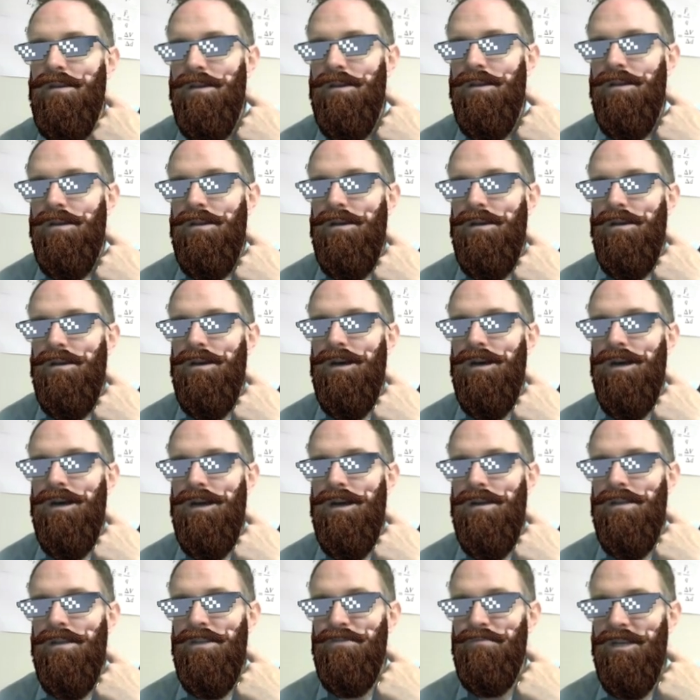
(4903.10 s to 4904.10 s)

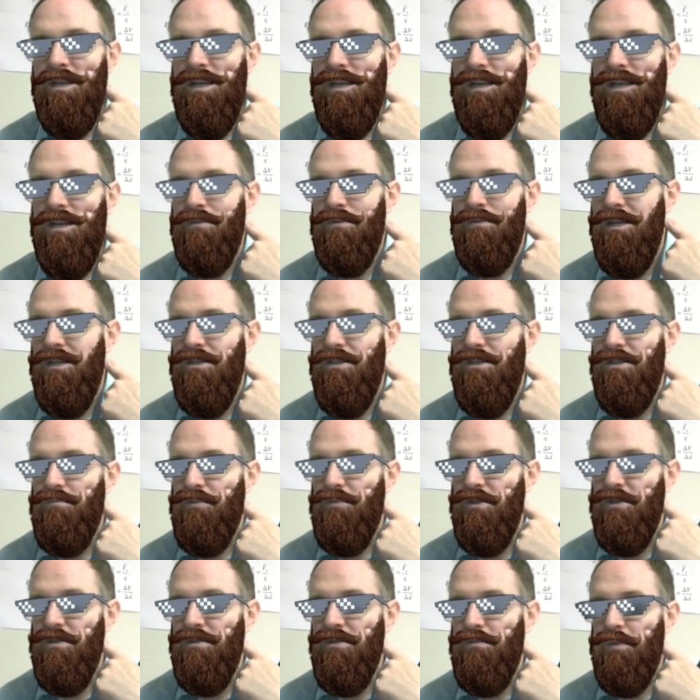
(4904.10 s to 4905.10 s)
Electromagnetic radiation
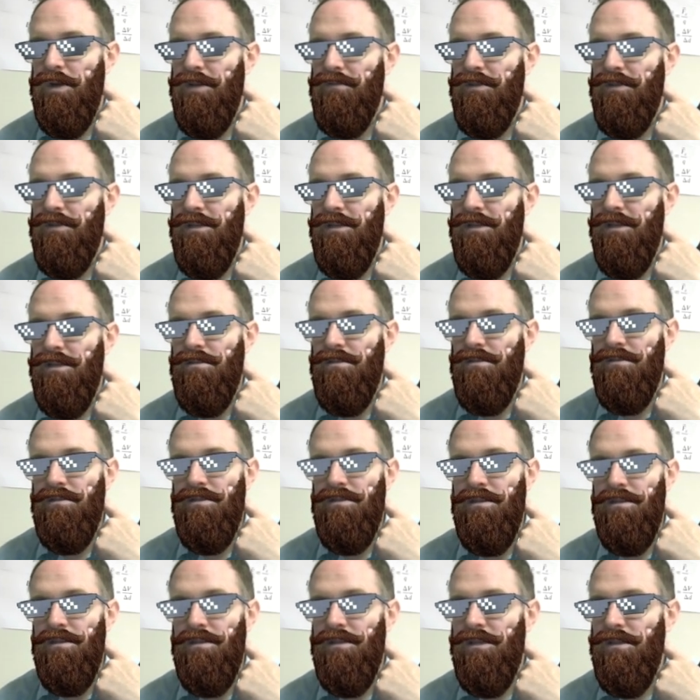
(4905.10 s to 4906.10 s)
produces wavelength incident
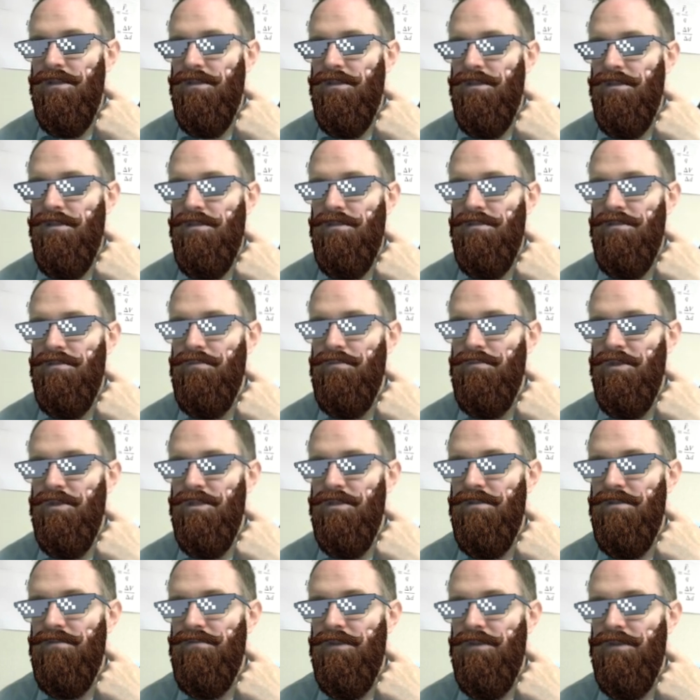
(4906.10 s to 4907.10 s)
on this. Which of the
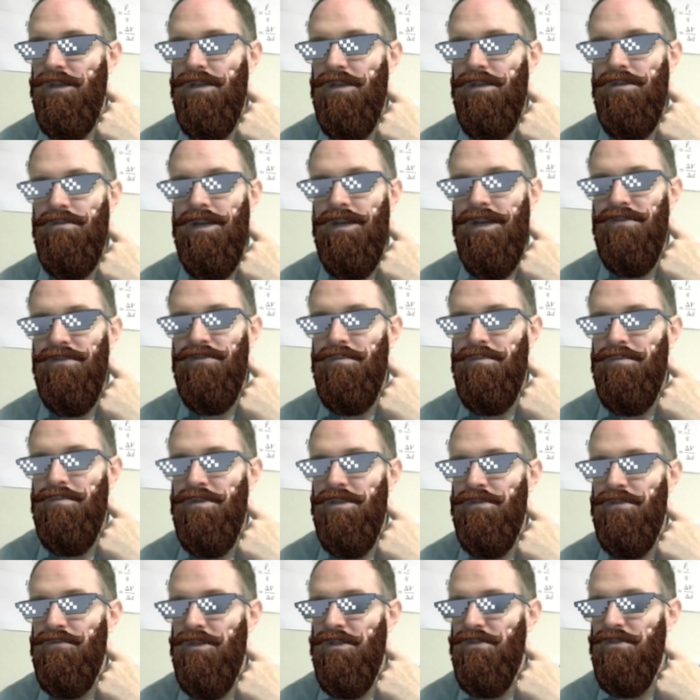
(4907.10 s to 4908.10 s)
following graphs represent
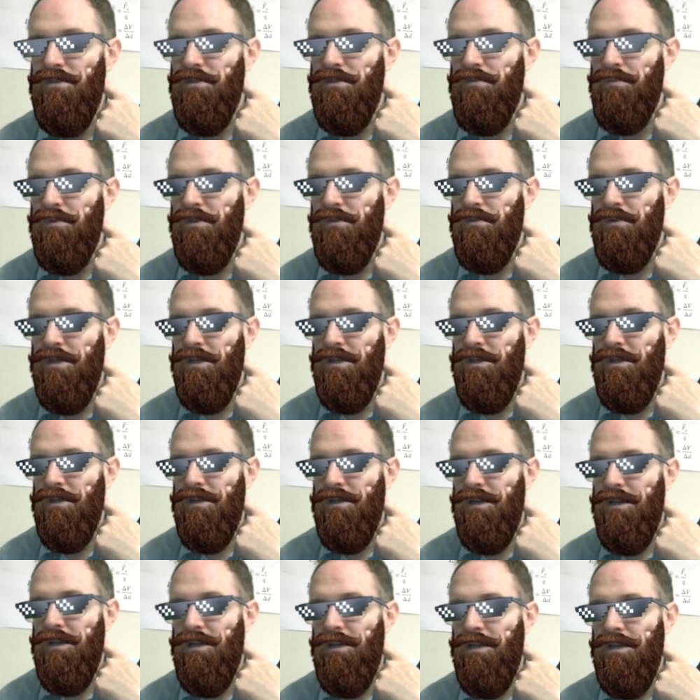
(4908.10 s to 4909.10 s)
relationship between
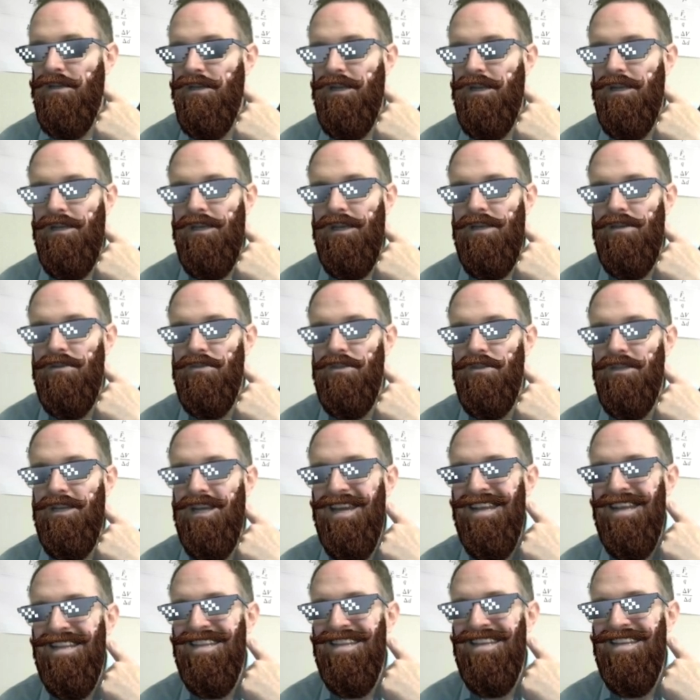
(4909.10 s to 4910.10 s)
kinetic energy
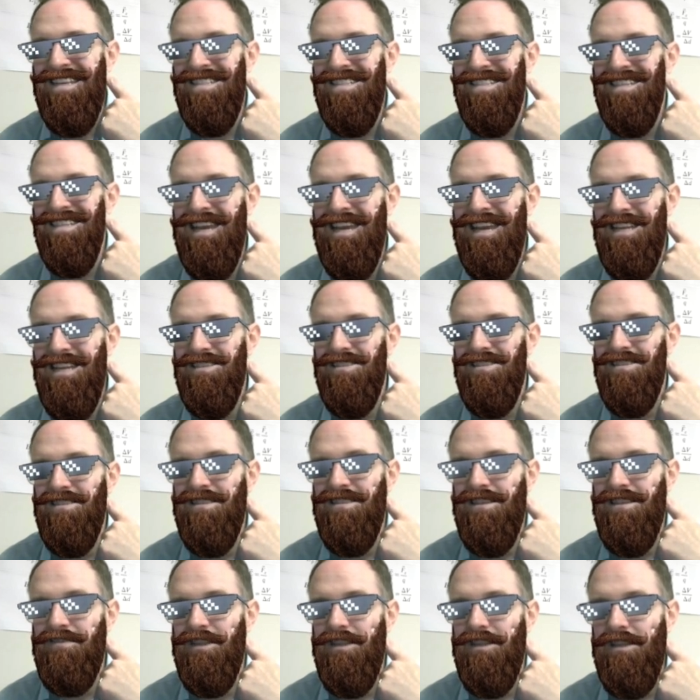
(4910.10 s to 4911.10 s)
and the intensity of
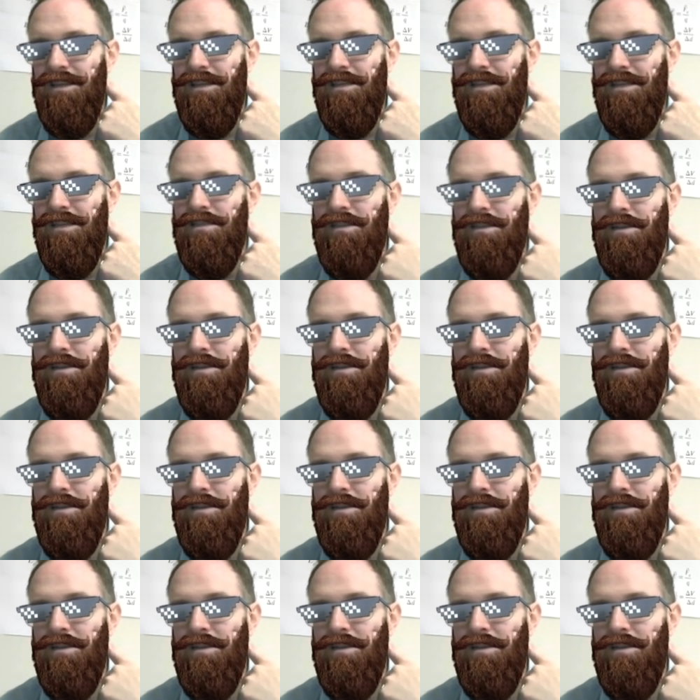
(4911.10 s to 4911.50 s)
the light?